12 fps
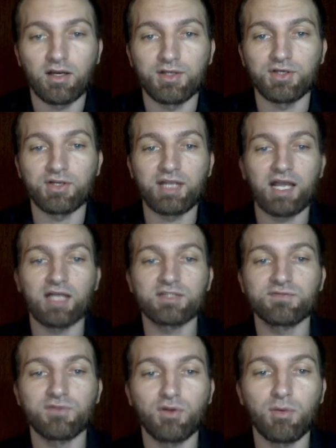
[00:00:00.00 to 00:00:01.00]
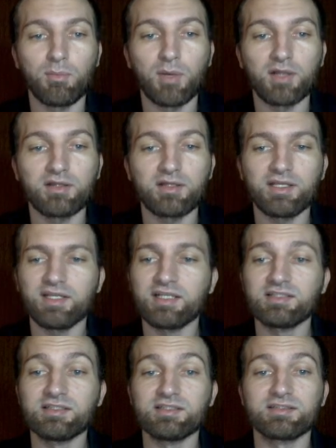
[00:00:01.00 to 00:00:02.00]
Your cash flow monthly.
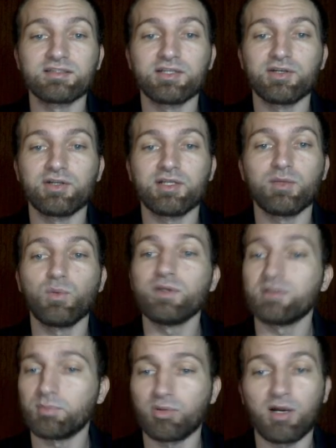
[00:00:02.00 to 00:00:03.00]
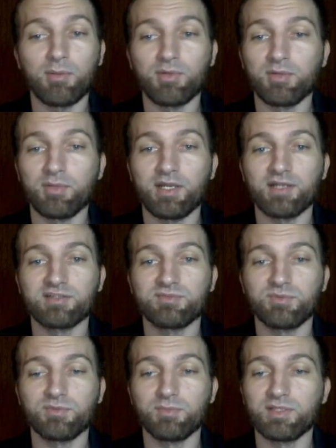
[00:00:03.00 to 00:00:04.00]
This is literally with the property
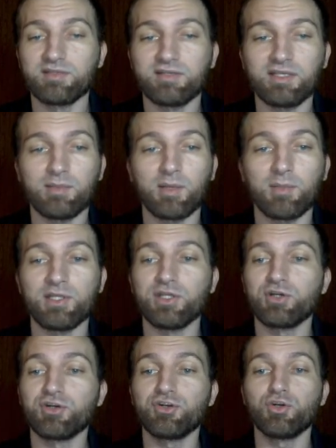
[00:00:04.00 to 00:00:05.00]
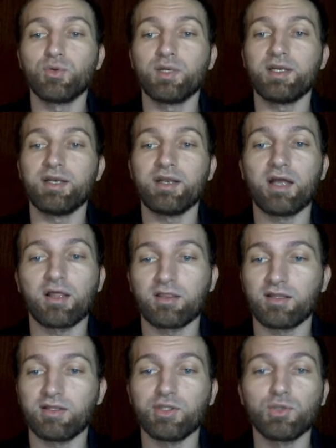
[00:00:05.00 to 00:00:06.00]
management team. I mean, you're doing
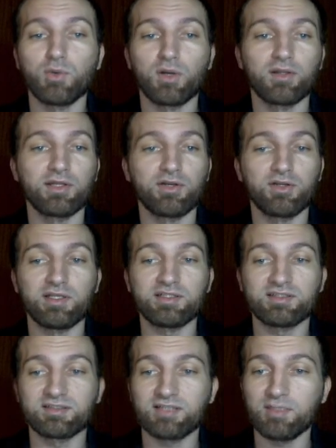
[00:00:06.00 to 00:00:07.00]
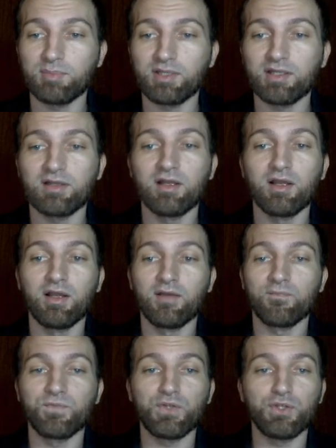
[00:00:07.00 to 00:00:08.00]
nothing. You are literally sleeping.
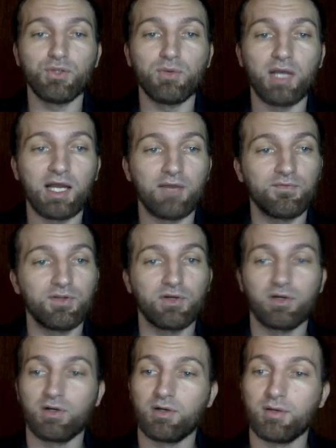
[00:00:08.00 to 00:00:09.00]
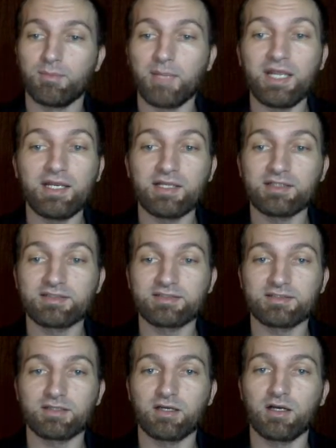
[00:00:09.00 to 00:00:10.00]
You have your
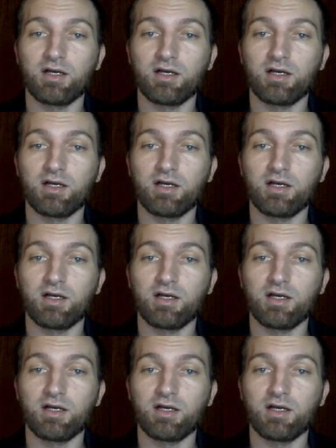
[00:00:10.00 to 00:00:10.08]
maintenance